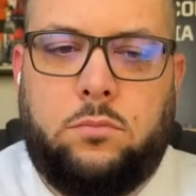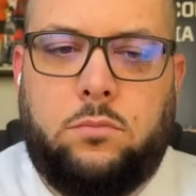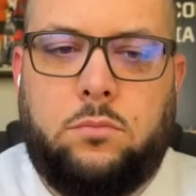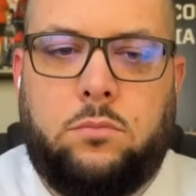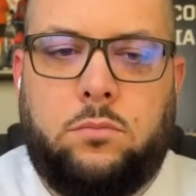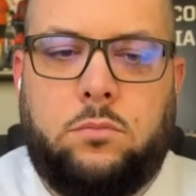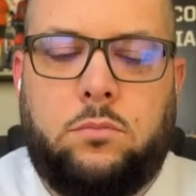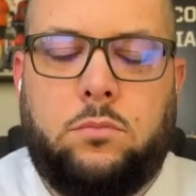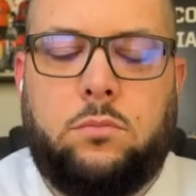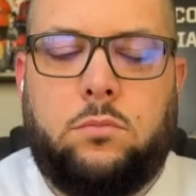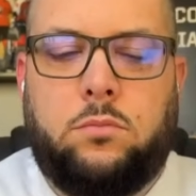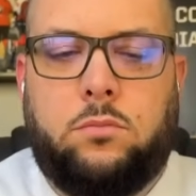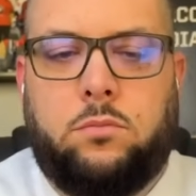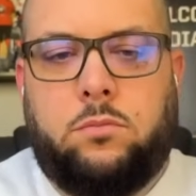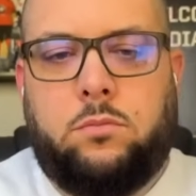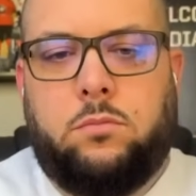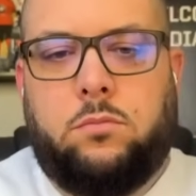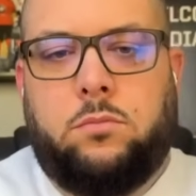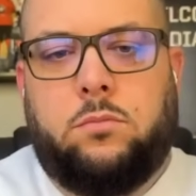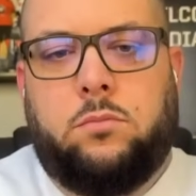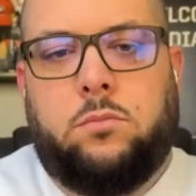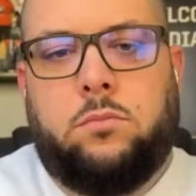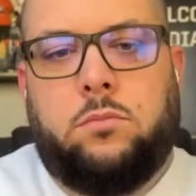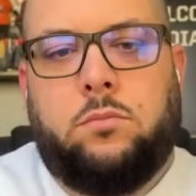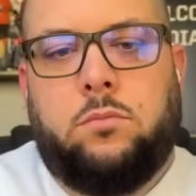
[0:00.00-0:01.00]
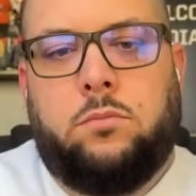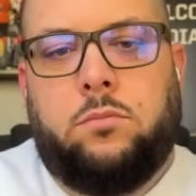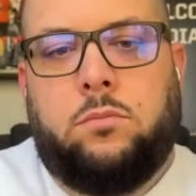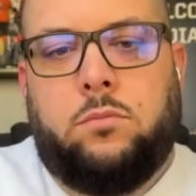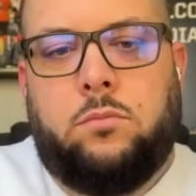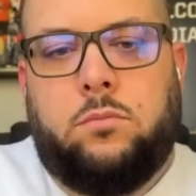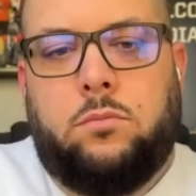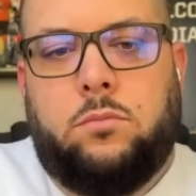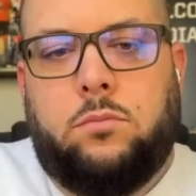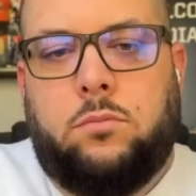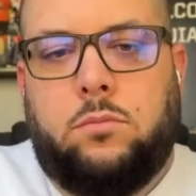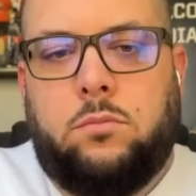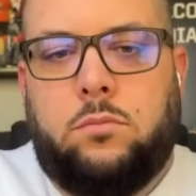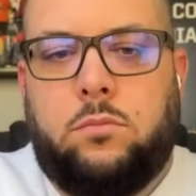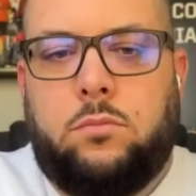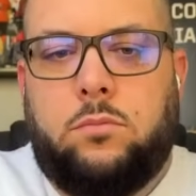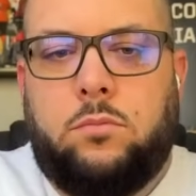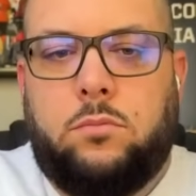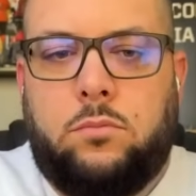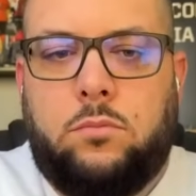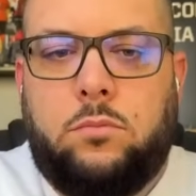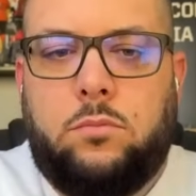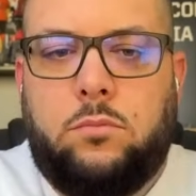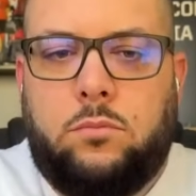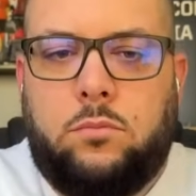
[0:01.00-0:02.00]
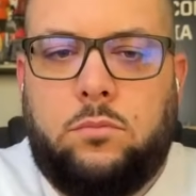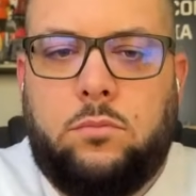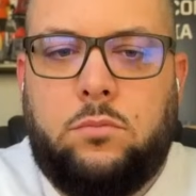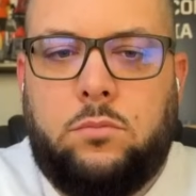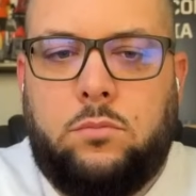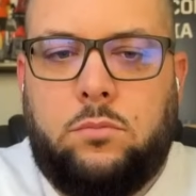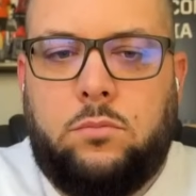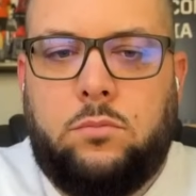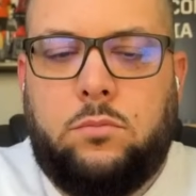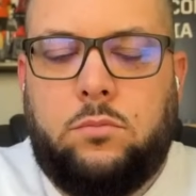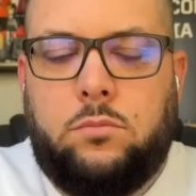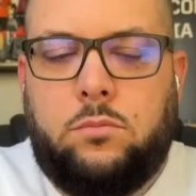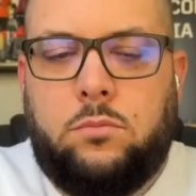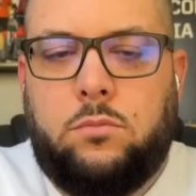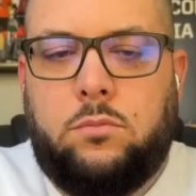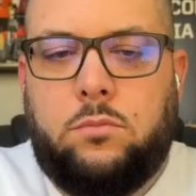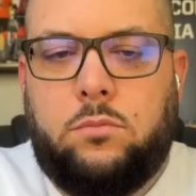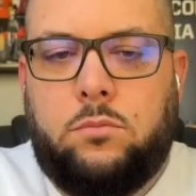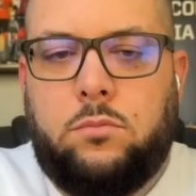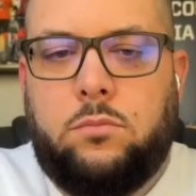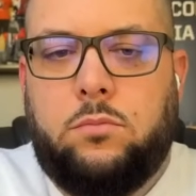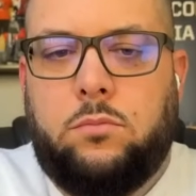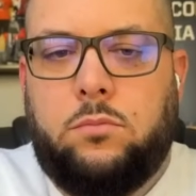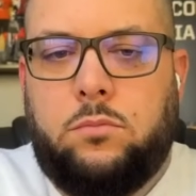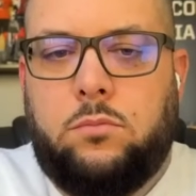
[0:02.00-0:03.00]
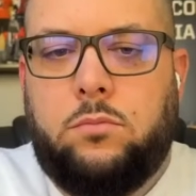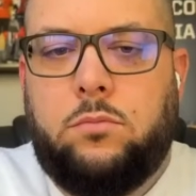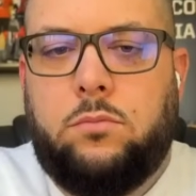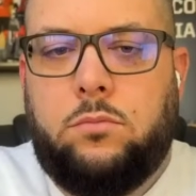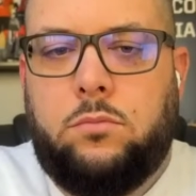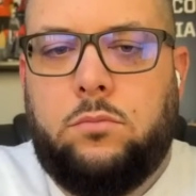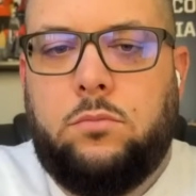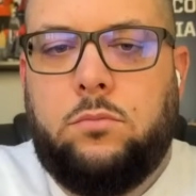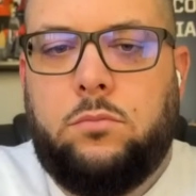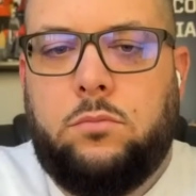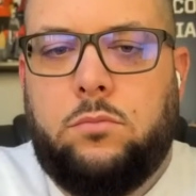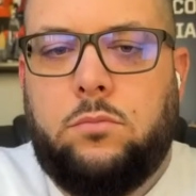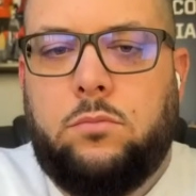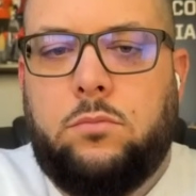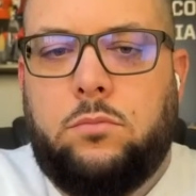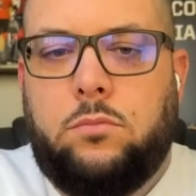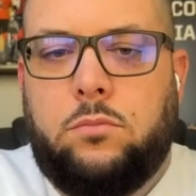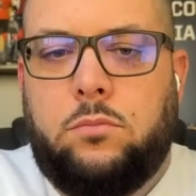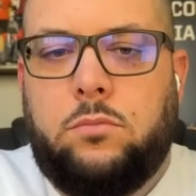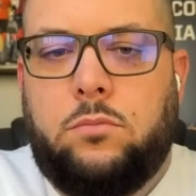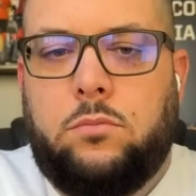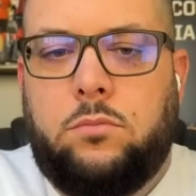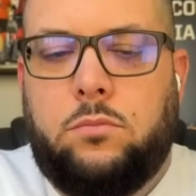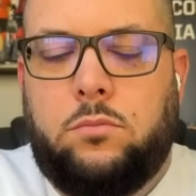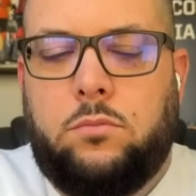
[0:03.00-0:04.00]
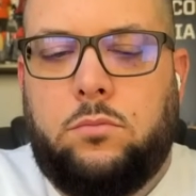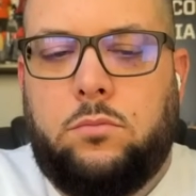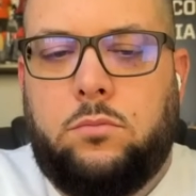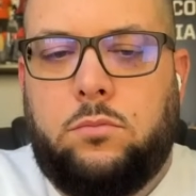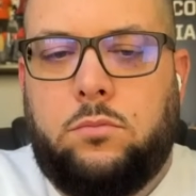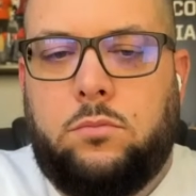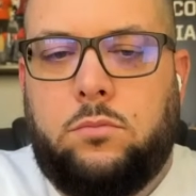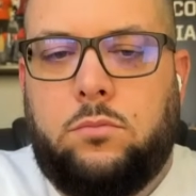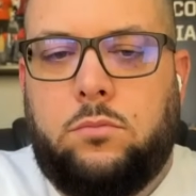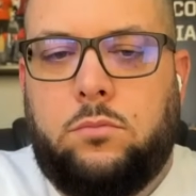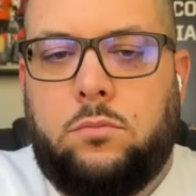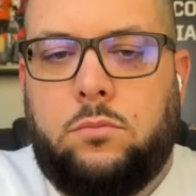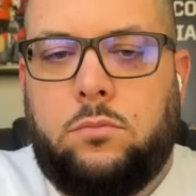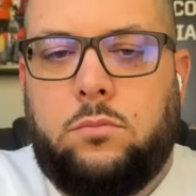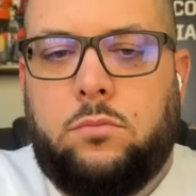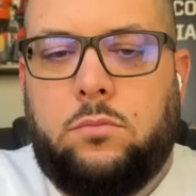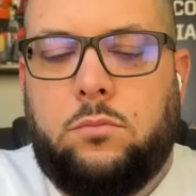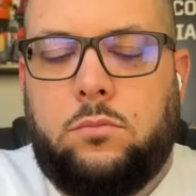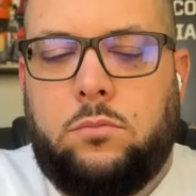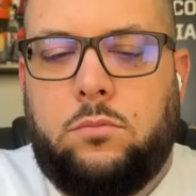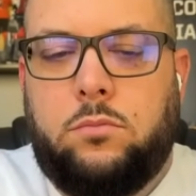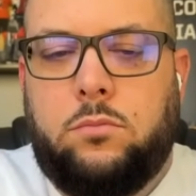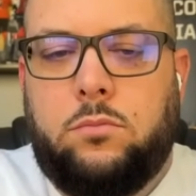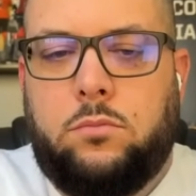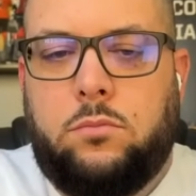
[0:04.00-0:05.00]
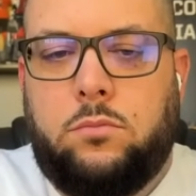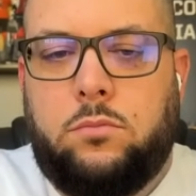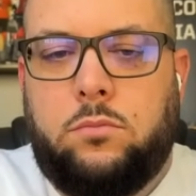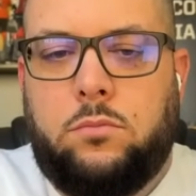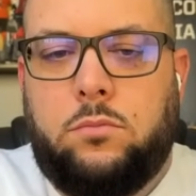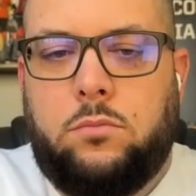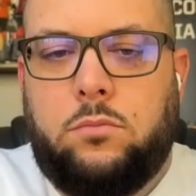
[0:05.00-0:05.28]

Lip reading: This person isn't speaking.